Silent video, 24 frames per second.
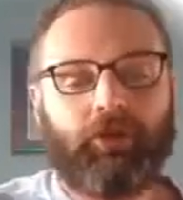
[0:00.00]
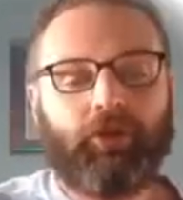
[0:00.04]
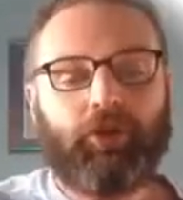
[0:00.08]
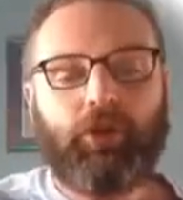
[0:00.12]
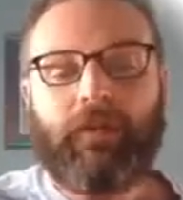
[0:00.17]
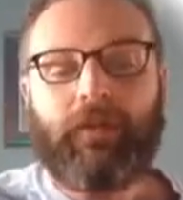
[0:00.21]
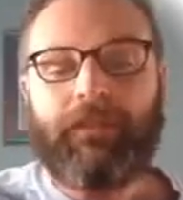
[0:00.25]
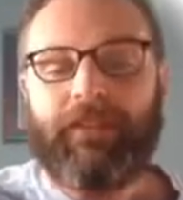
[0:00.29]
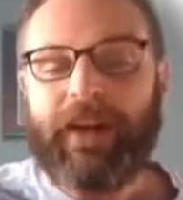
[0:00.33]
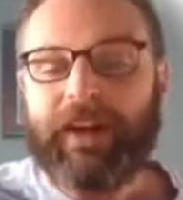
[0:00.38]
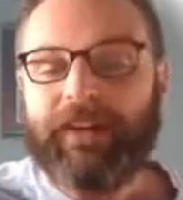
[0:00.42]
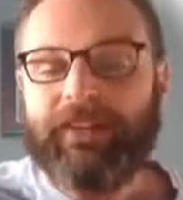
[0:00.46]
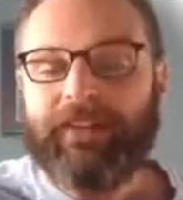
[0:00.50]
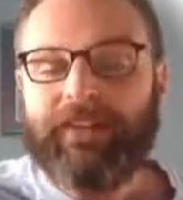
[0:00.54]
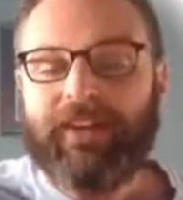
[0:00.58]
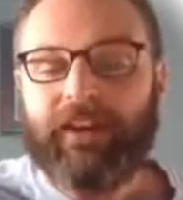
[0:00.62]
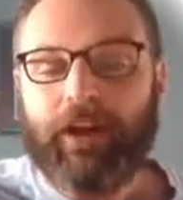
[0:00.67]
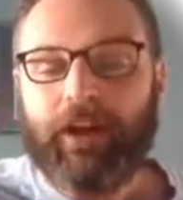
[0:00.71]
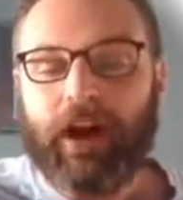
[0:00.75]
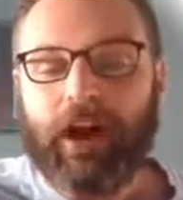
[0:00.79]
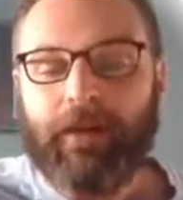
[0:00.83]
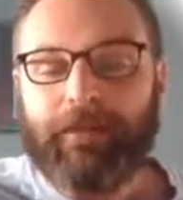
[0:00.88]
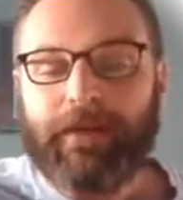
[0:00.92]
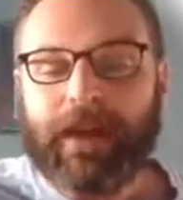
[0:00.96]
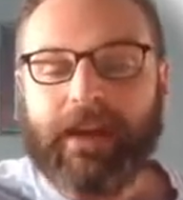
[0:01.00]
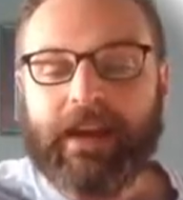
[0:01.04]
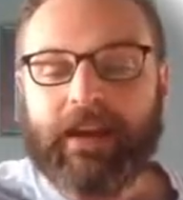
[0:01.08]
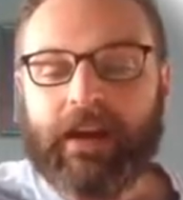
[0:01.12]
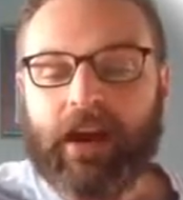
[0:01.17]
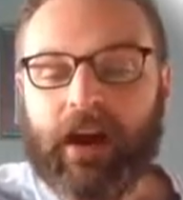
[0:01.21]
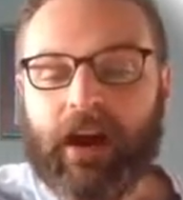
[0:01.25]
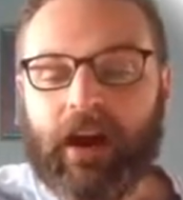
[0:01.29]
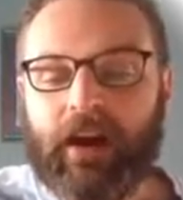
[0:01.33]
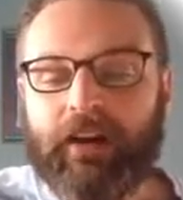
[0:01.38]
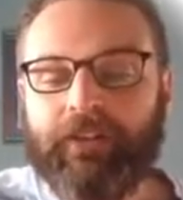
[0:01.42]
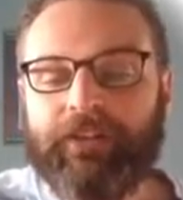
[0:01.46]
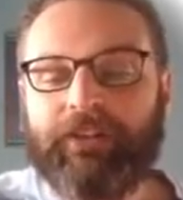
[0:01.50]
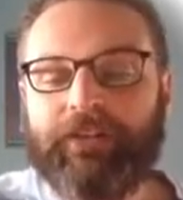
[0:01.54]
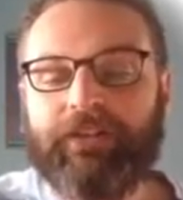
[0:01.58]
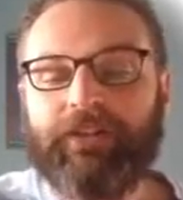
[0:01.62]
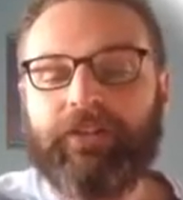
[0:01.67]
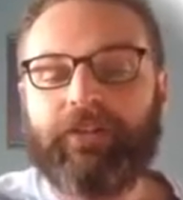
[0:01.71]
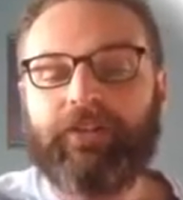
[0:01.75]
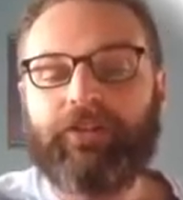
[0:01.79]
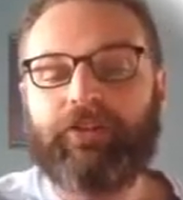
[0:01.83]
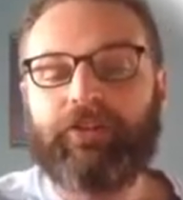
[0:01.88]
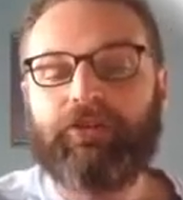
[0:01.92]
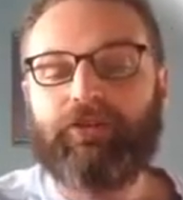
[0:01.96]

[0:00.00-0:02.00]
So if I set up a constant